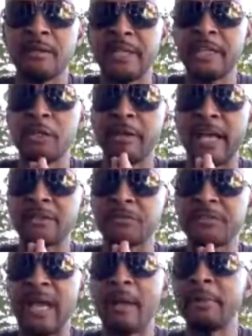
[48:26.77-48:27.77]
Thank you guys
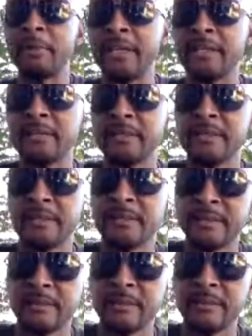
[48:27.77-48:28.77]
for chiming in. Thank
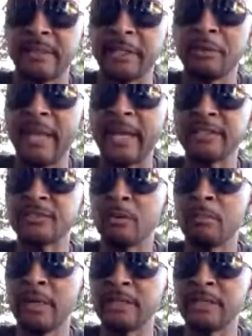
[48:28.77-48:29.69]
you guys so much. I